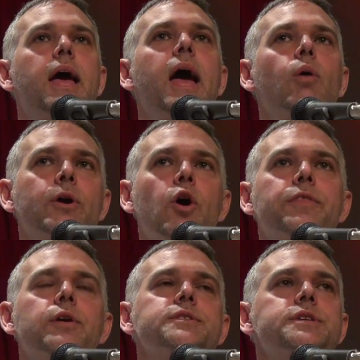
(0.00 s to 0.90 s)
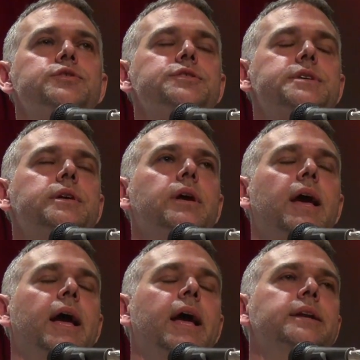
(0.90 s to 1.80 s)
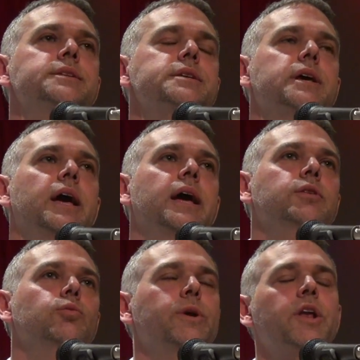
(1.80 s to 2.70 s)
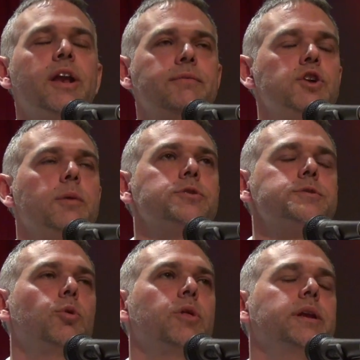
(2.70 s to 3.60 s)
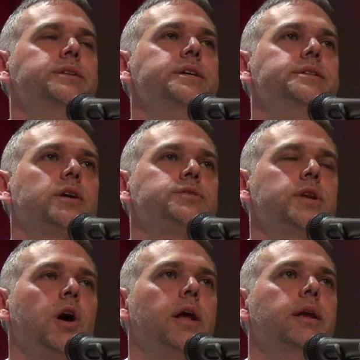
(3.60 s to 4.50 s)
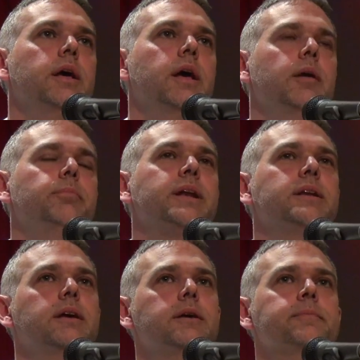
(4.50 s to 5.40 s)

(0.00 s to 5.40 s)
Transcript: How we got there is interesting, and we don't have time to explore that in detail tonight. But